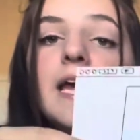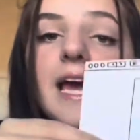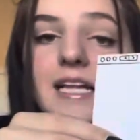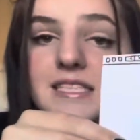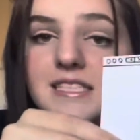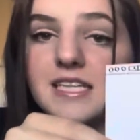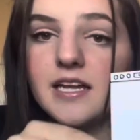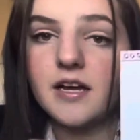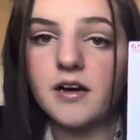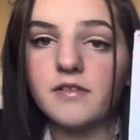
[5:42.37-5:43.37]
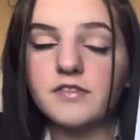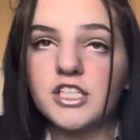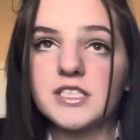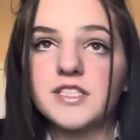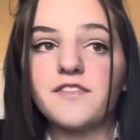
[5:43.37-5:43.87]
instead of
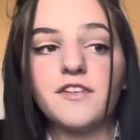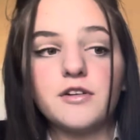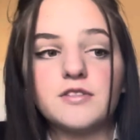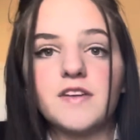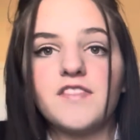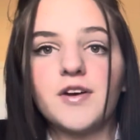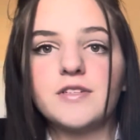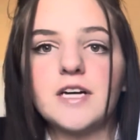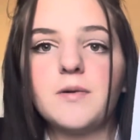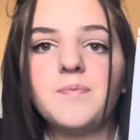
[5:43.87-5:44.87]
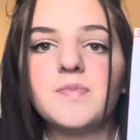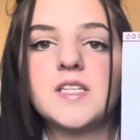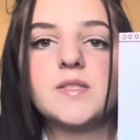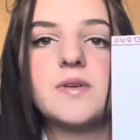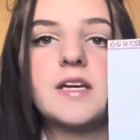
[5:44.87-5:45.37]
just photos of the hotel.
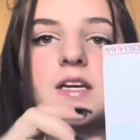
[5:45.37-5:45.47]
This way,